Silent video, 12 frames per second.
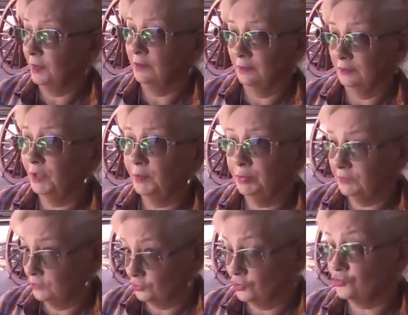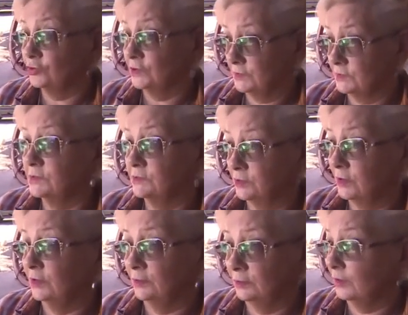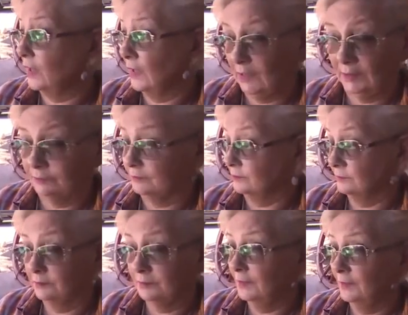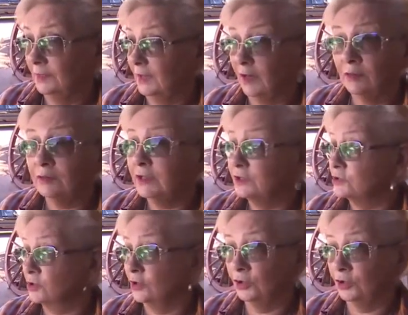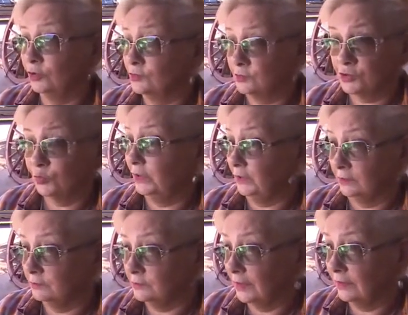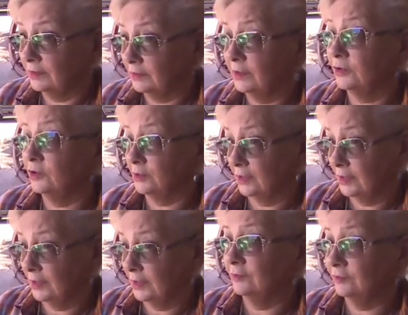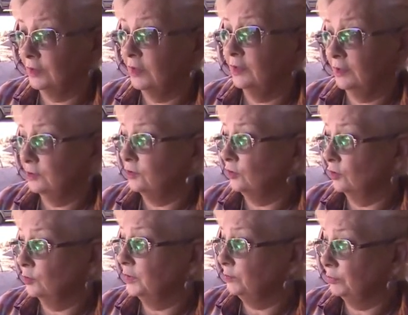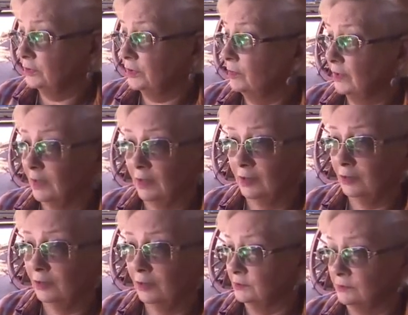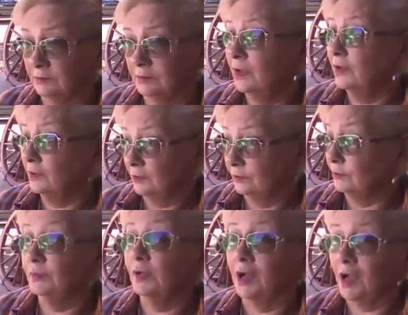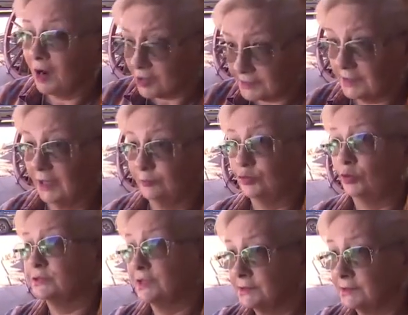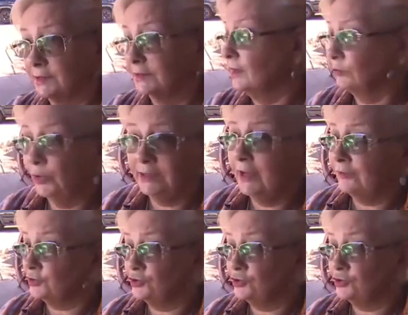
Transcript: uh, people in the streets, you know. I, I don't think it's going to go sweet. I think they're going to have, you know, people coming out and our side protesting. We never